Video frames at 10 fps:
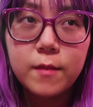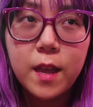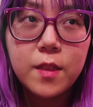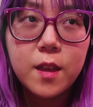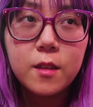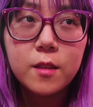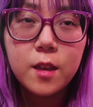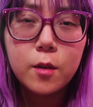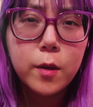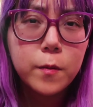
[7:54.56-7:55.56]
I thought
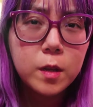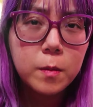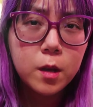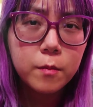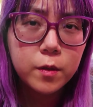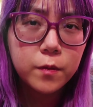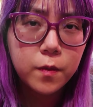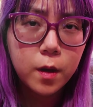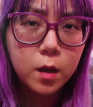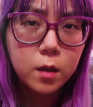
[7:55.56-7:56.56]
that every time I come to
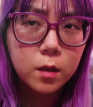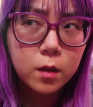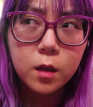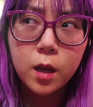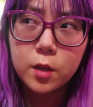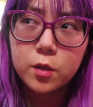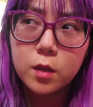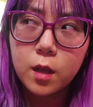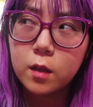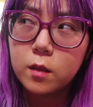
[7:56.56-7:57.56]
fall, I should
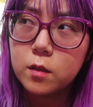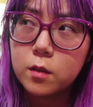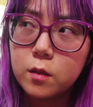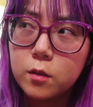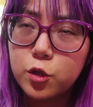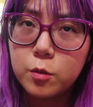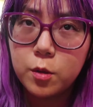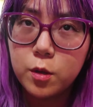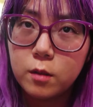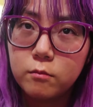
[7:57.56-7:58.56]
get Jimmy
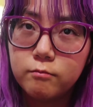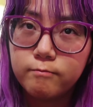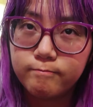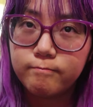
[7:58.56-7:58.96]
John.